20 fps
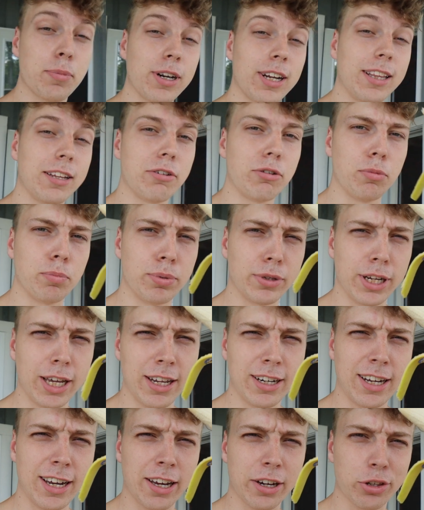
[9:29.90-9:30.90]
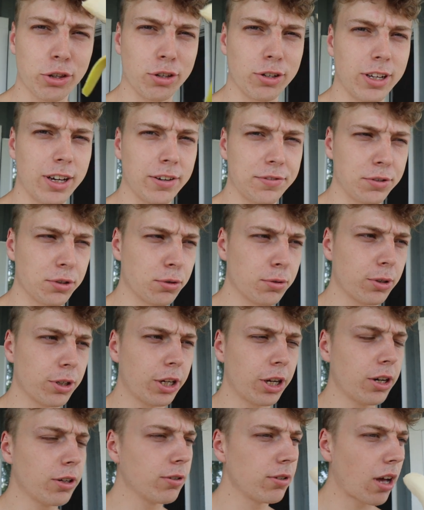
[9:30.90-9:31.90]
but a little banana action after a
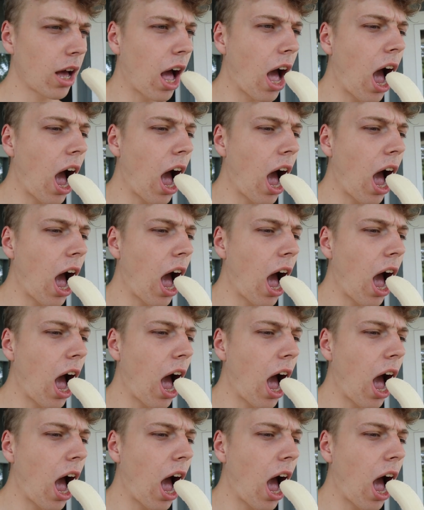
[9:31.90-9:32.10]
workout.